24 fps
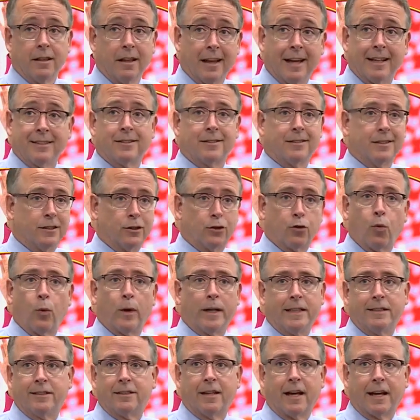less than
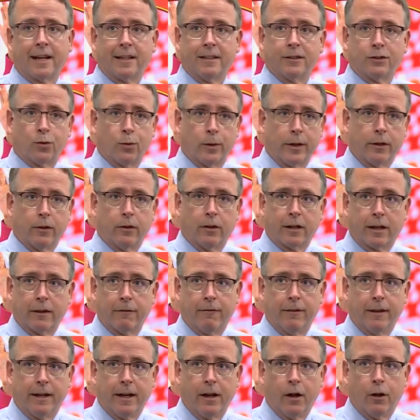20 seconds when you look
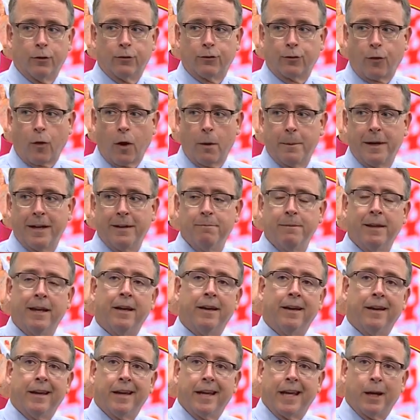at videos from it.
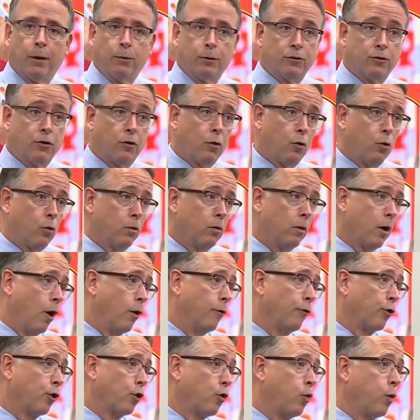It was
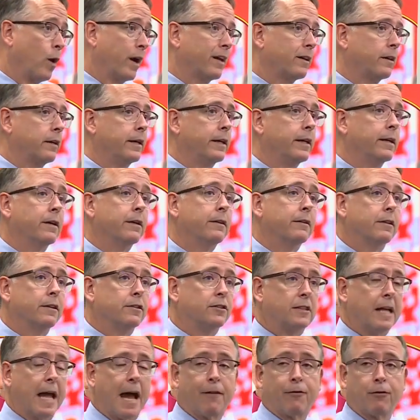over quickly.
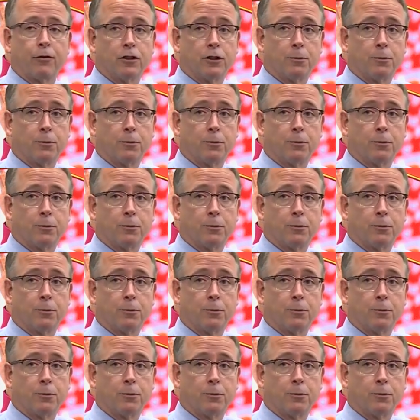The staff